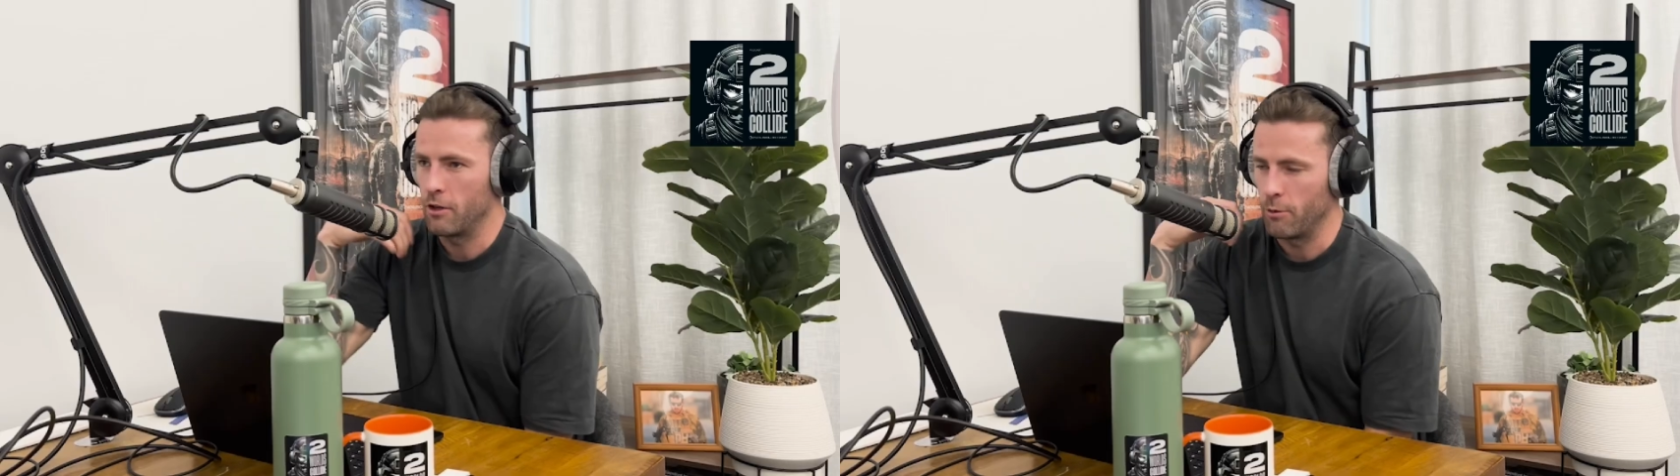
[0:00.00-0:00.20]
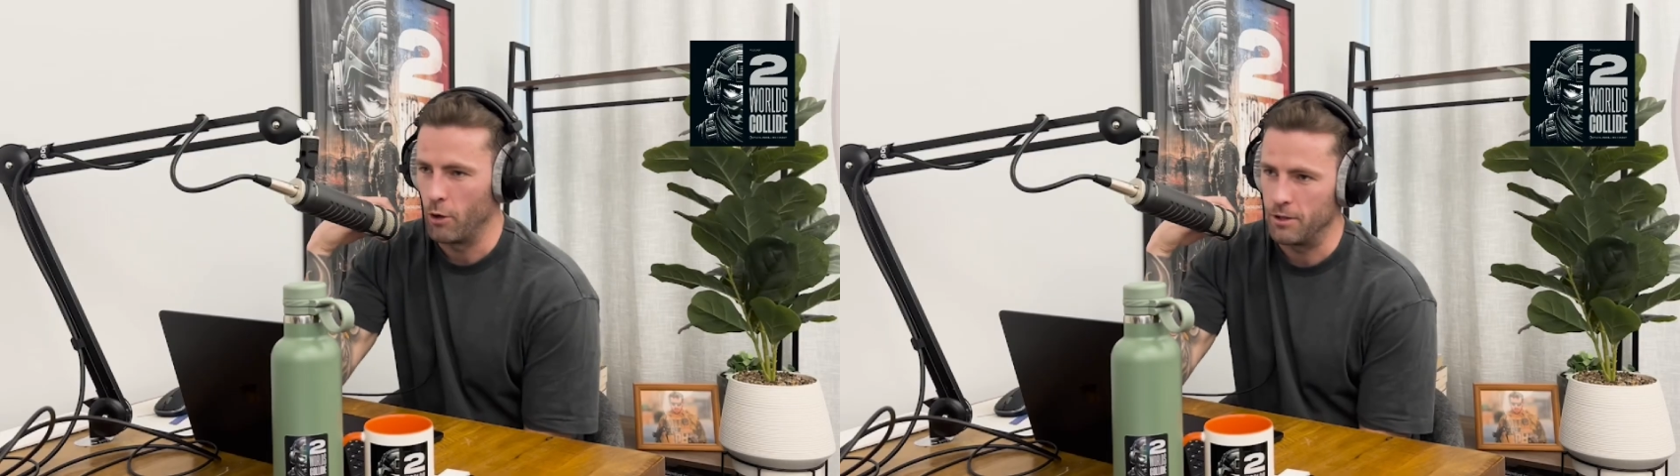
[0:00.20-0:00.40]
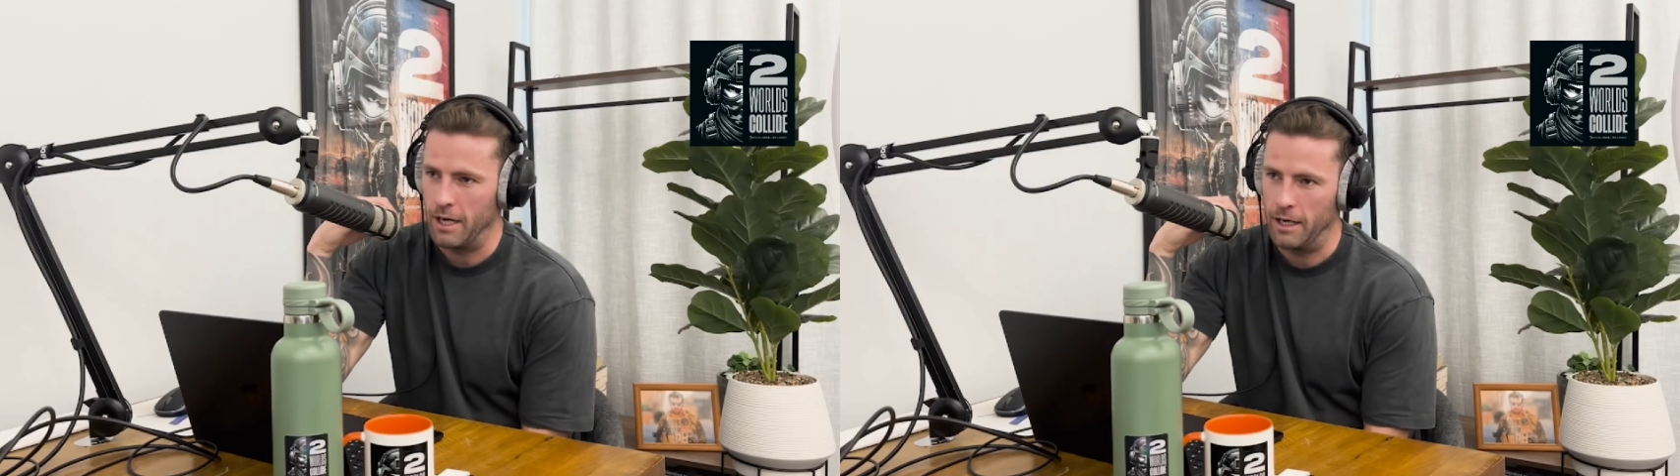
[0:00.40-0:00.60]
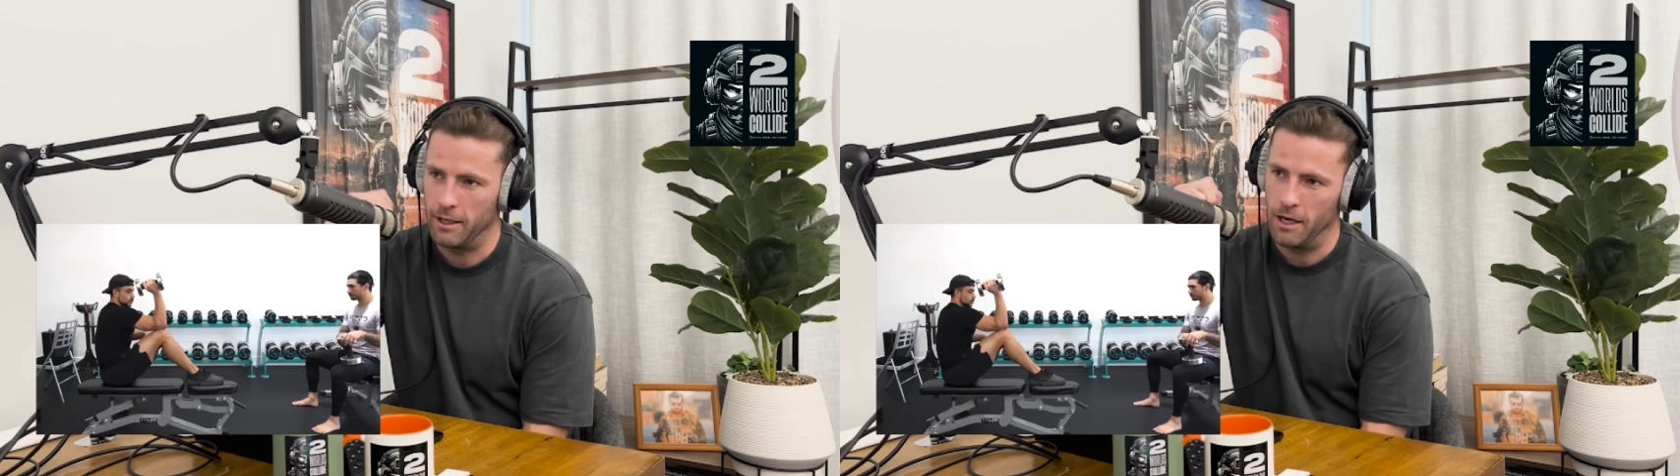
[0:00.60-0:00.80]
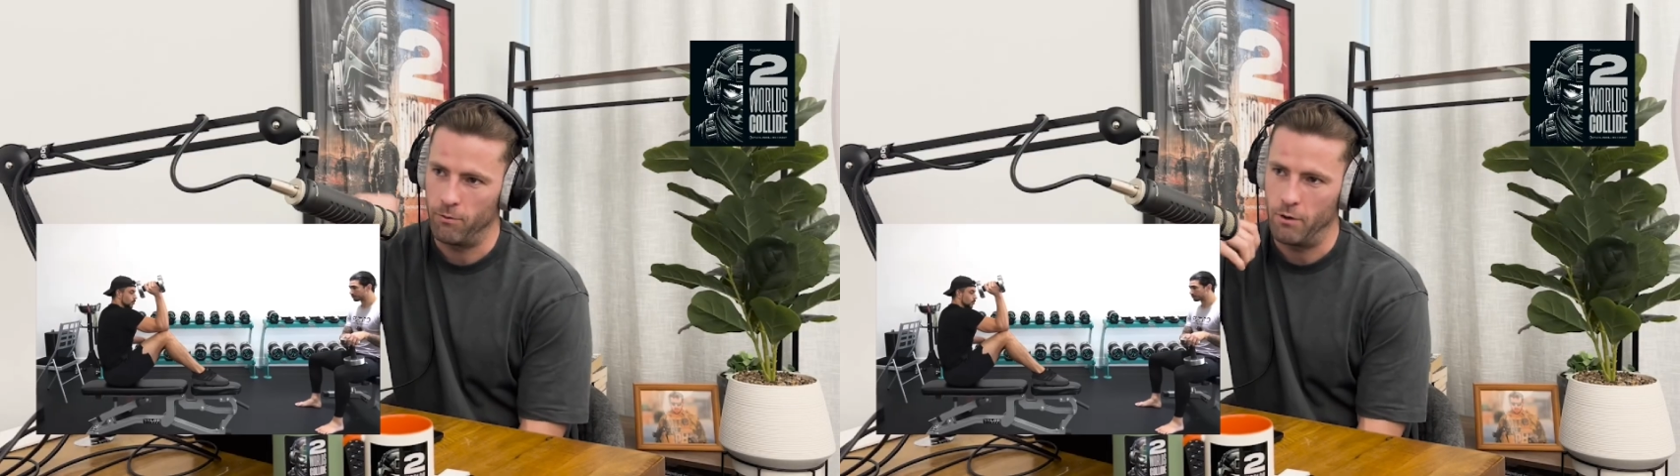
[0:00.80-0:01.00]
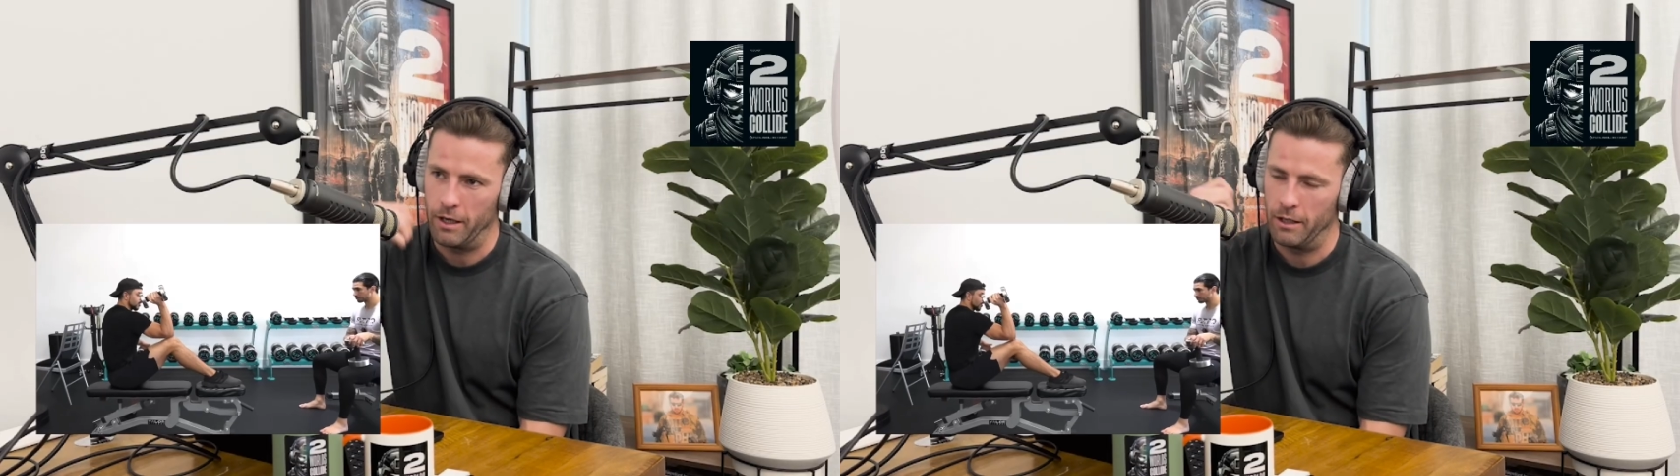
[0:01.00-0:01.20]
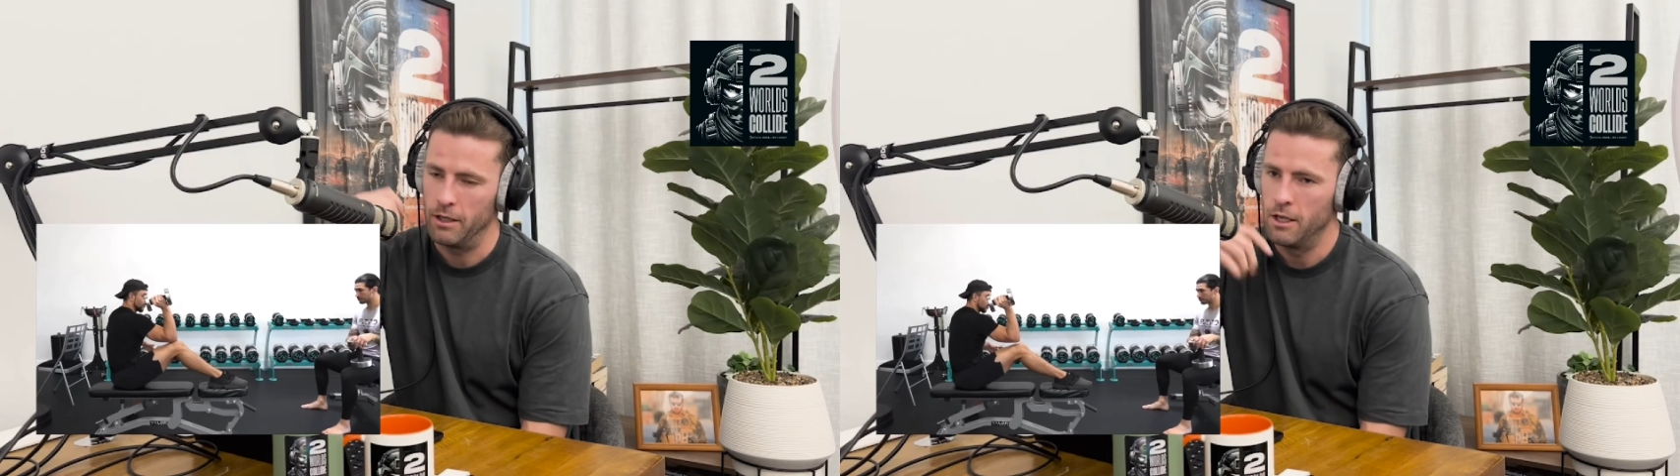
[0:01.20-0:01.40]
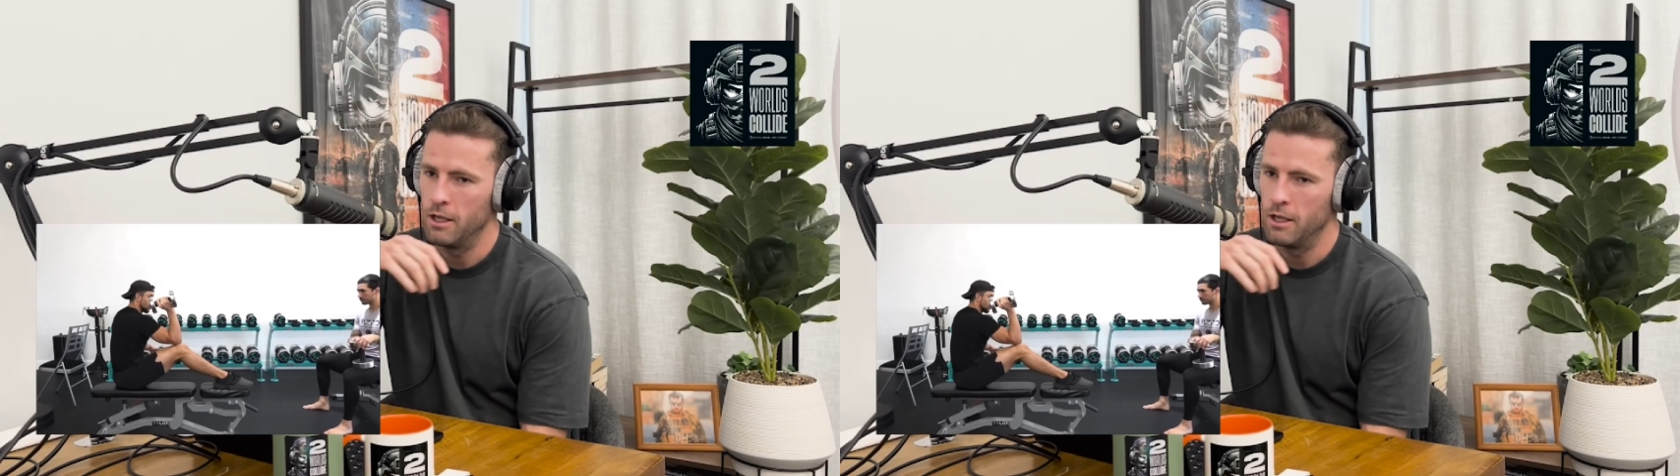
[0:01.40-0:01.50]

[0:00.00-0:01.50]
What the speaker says: the rotator cuff one, and